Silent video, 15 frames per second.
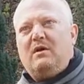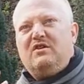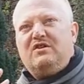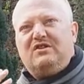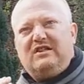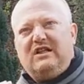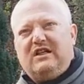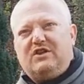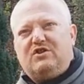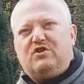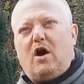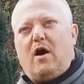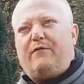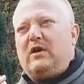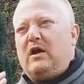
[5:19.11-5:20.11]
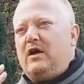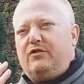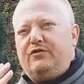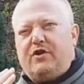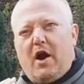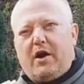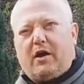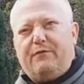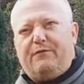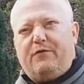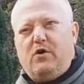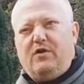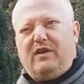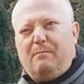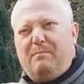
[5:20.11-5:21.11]
Silky soft, dark and
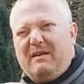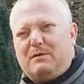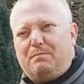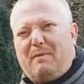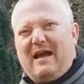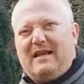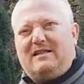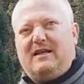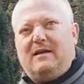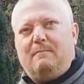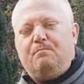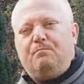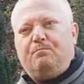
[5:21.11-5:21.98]
fruity, bit spicy.